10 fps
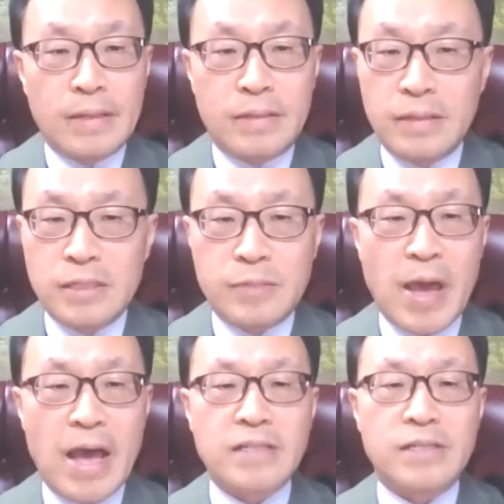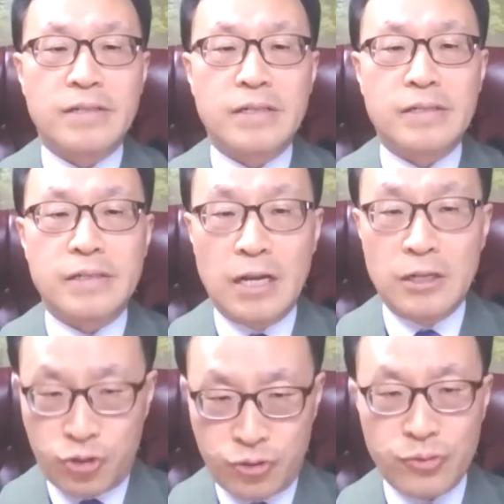These passages
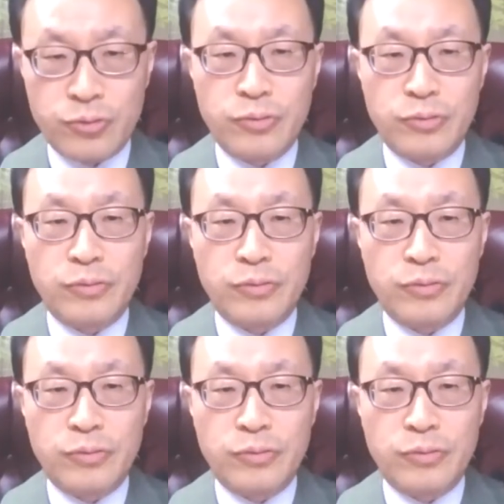are true,